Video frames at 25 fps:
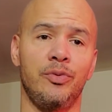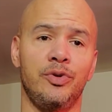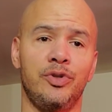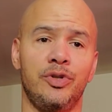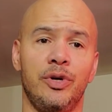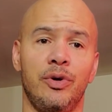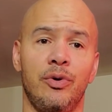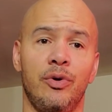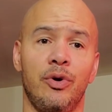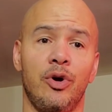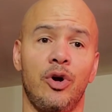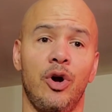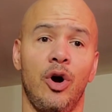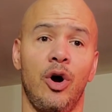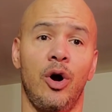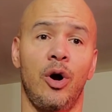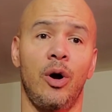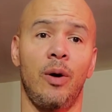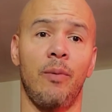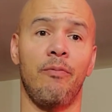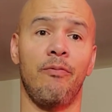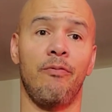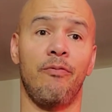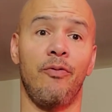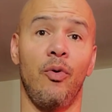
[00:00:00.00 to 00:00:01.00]
zero
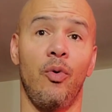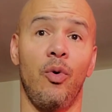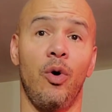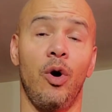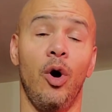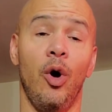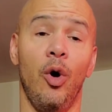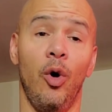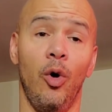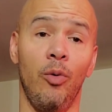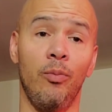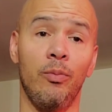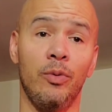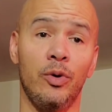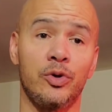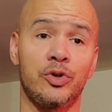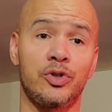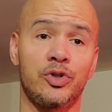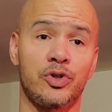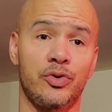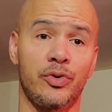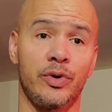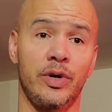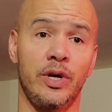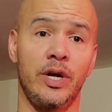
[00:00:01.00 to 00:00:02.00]
carb for
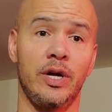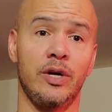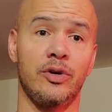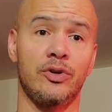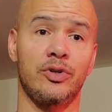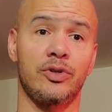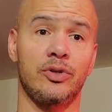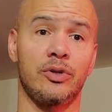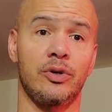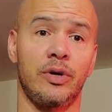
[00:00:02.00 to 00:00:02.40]
almost three years.